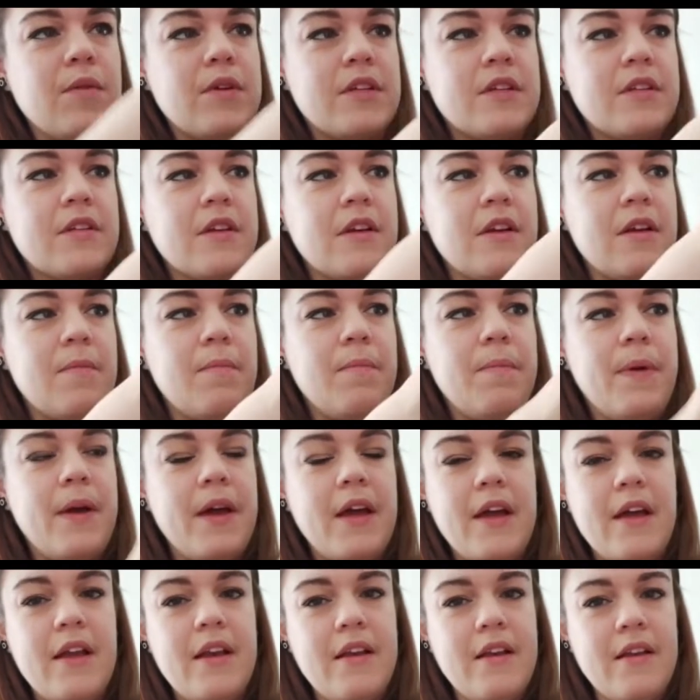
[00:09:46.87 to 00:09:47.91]
we're just going to
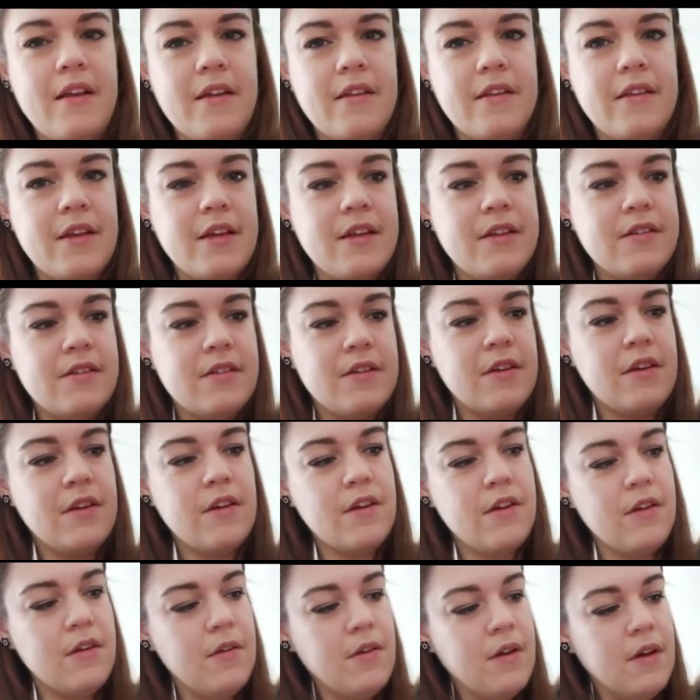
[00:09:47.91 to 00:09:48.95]
pin these
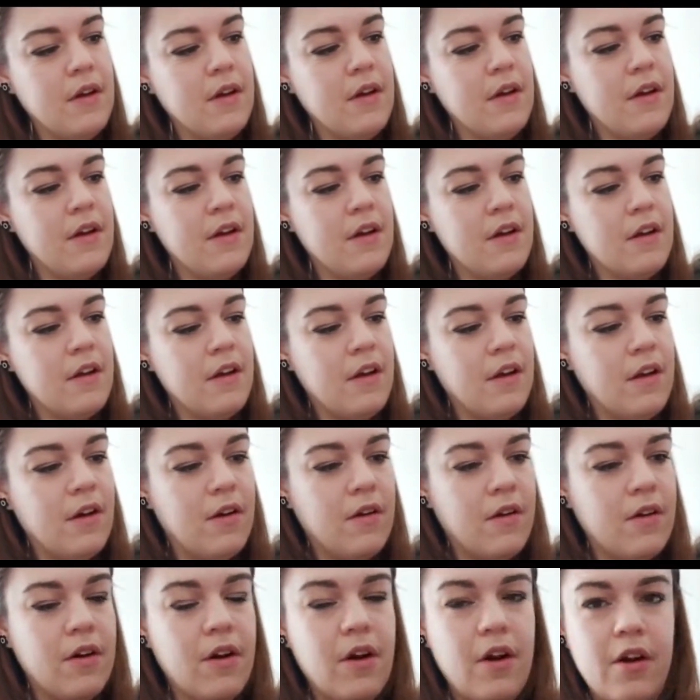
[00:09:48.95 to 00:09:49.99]
two
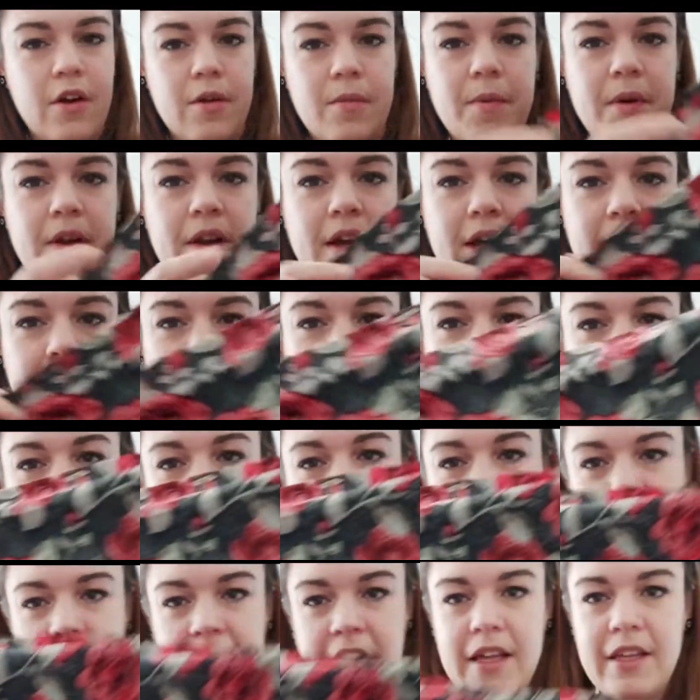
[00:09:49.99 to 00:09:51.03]
long open edges
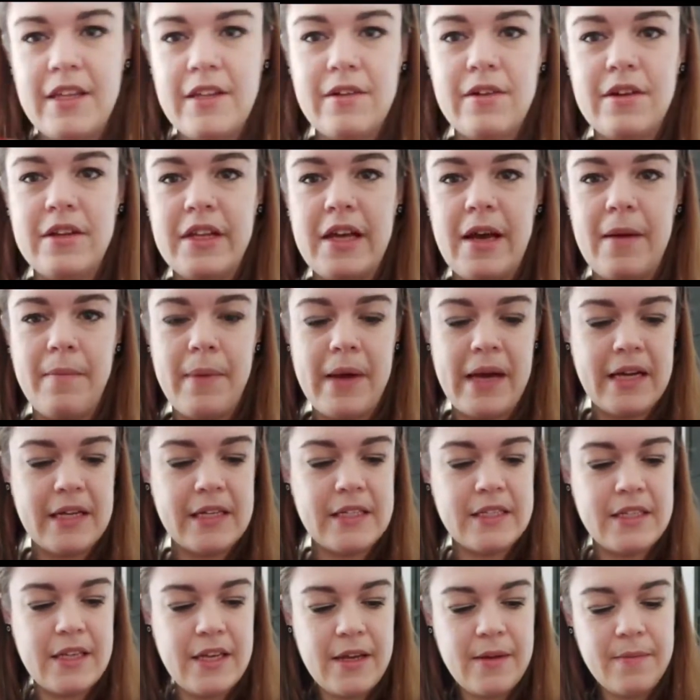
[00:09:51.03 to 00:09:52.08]
together on that back
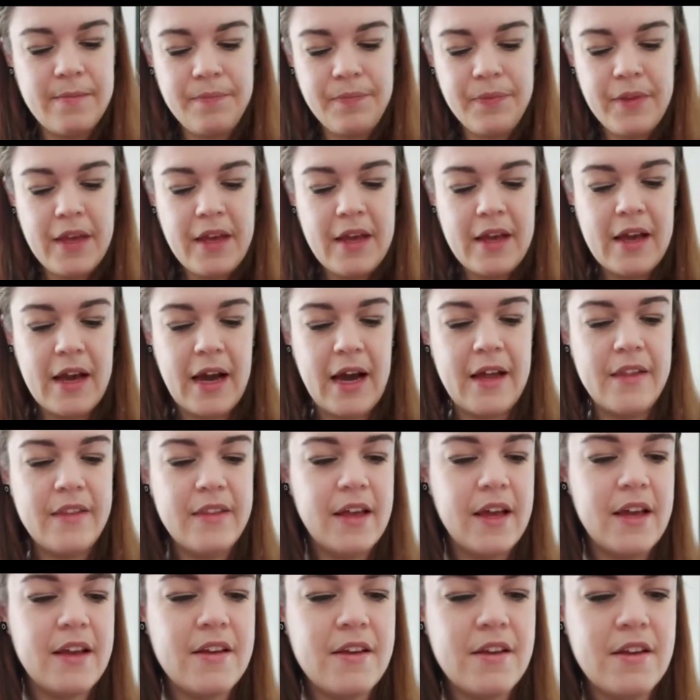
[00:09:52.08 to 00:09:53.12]
seam, and
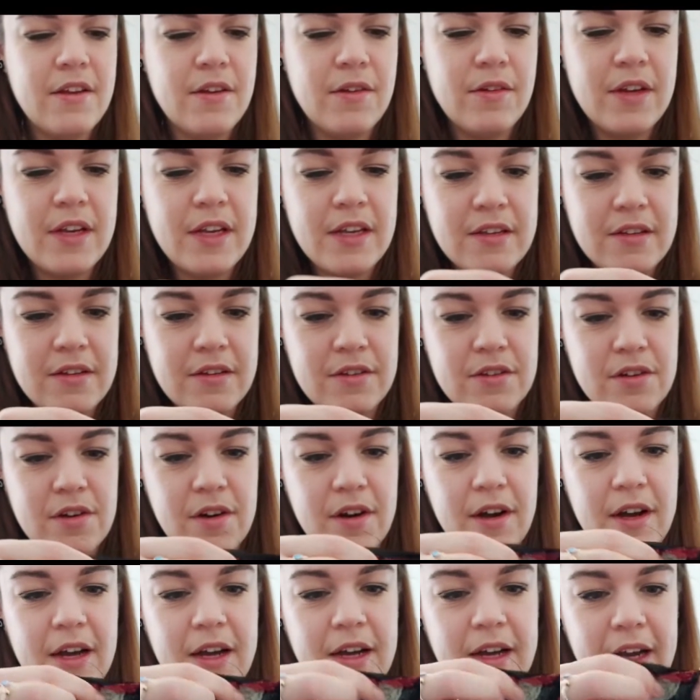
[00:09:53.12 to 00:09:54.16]
then you need to
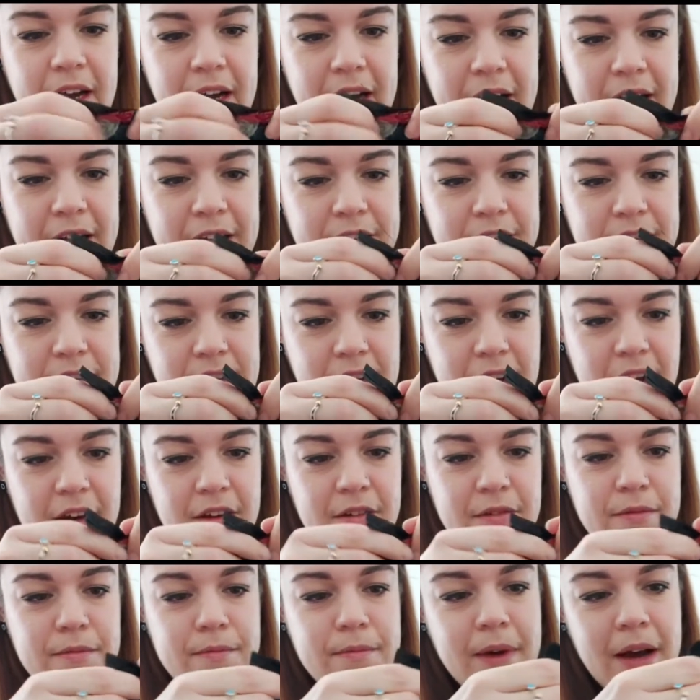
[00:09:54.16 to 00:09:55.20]
try and kind
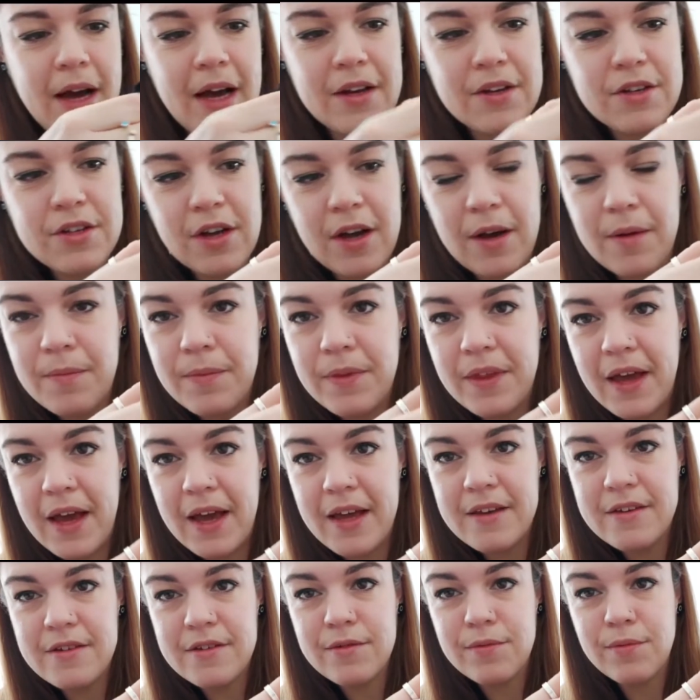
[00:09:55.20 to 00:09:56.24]
of match up the
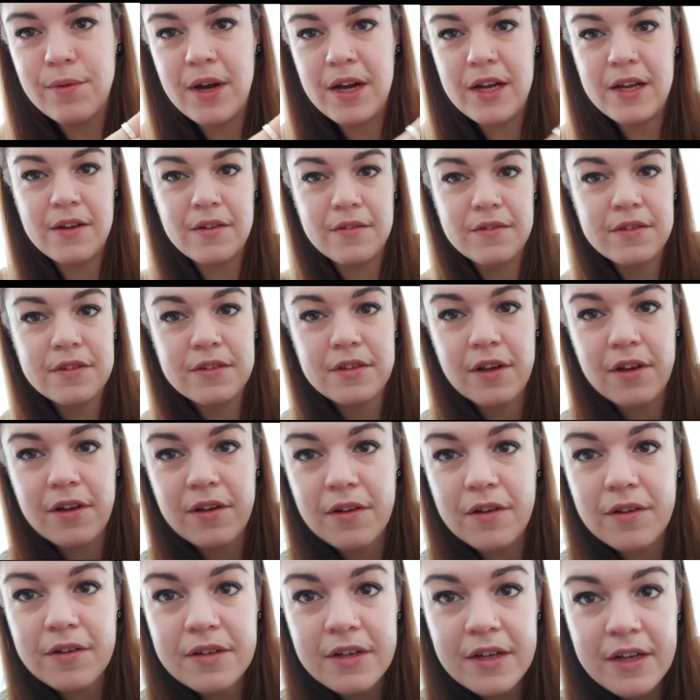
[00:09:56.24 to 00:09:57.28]
end of where you've
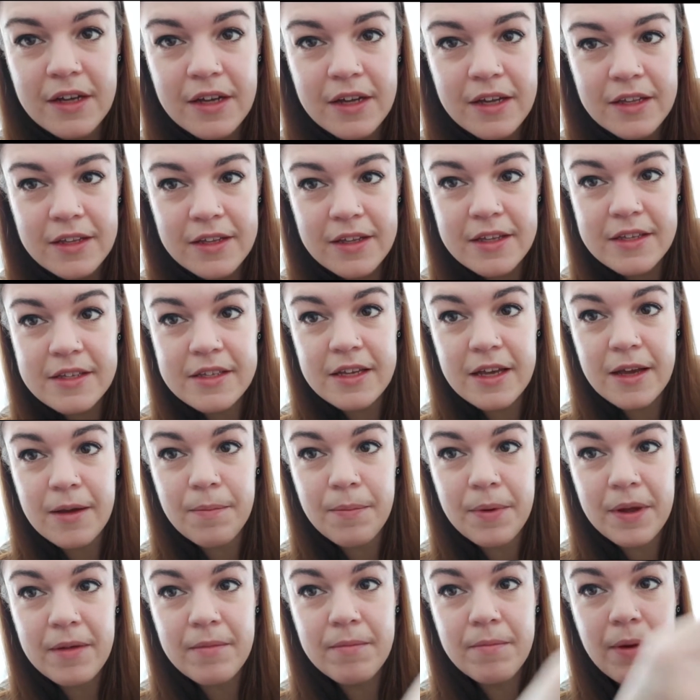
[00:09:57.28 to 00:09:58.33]
sewed the
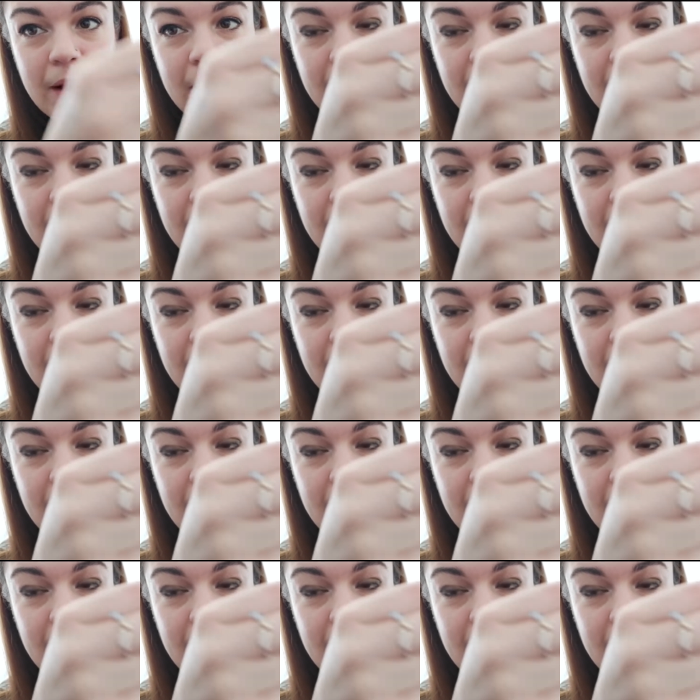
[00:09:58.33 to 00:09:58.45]
zip in